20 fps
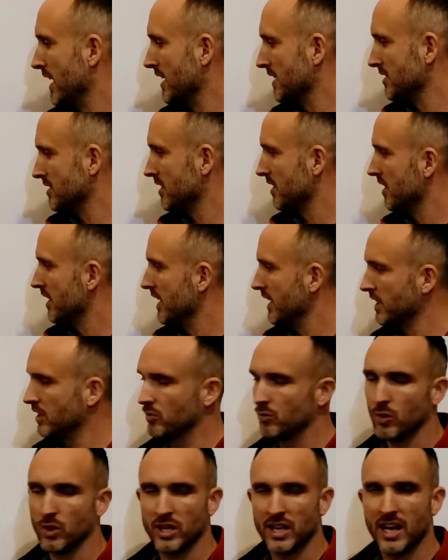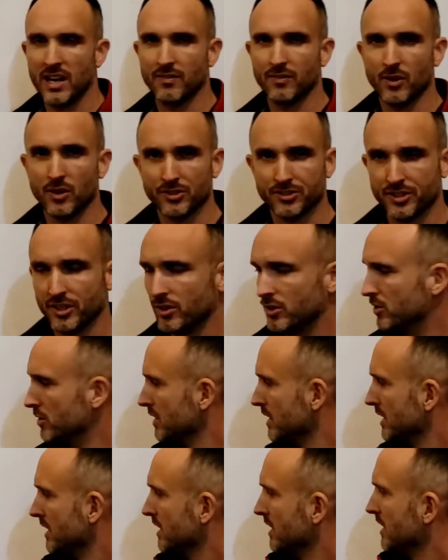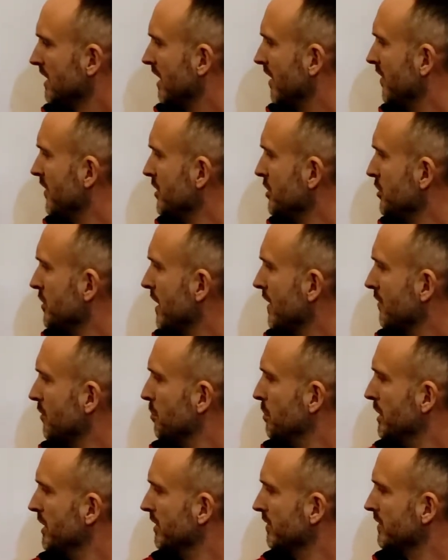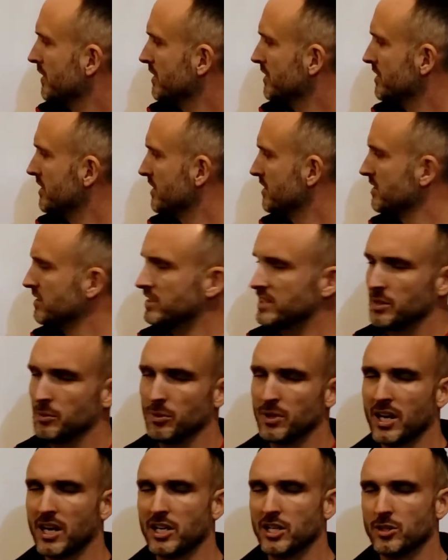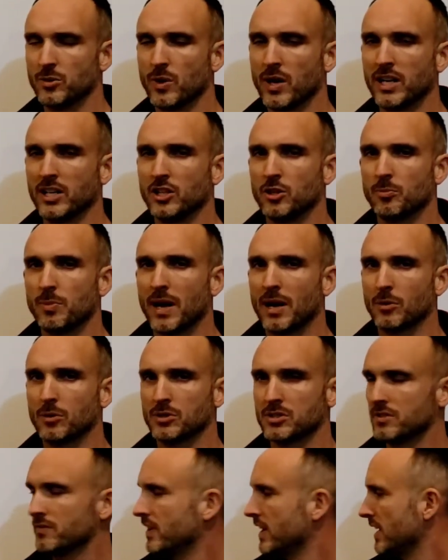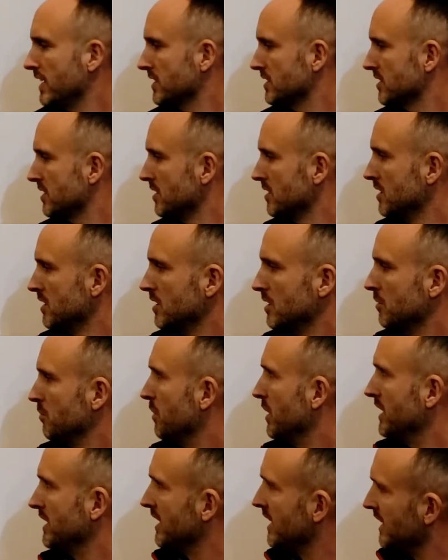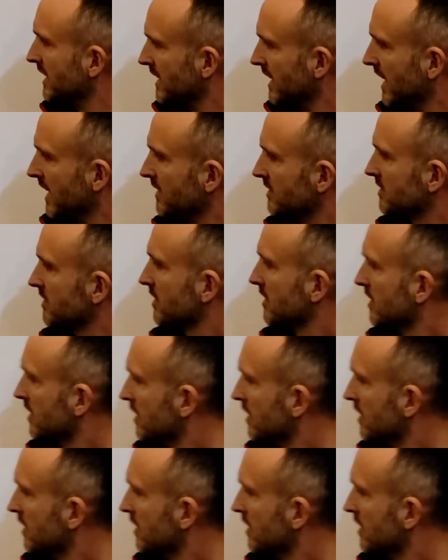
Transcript: x to the negative 1 half also. And then you'd have a bit of consistency with how you're writing your powers of x. But in any case,